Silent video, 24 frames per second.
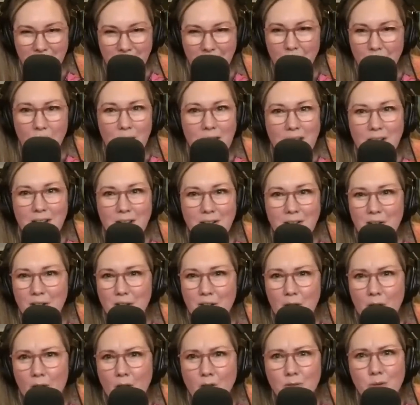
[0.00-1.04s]

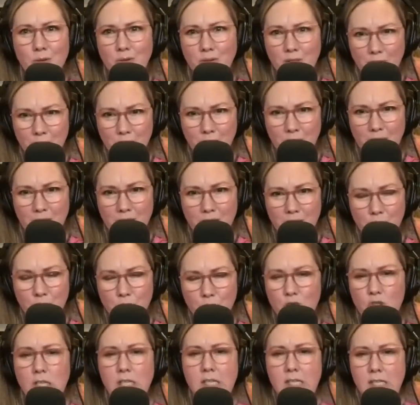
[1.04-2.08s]
I also love what I do. And
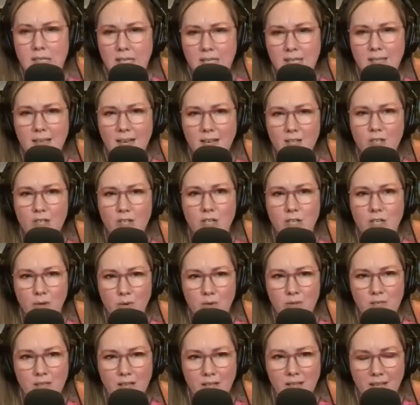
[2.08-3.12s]
she sees that, she
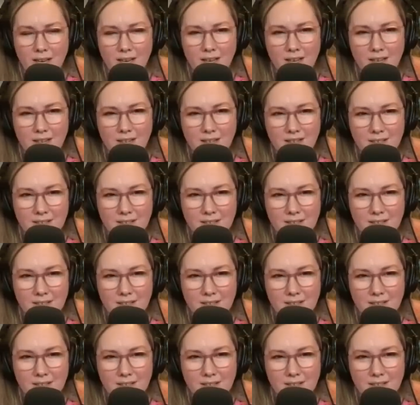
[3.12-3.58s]
knows that like,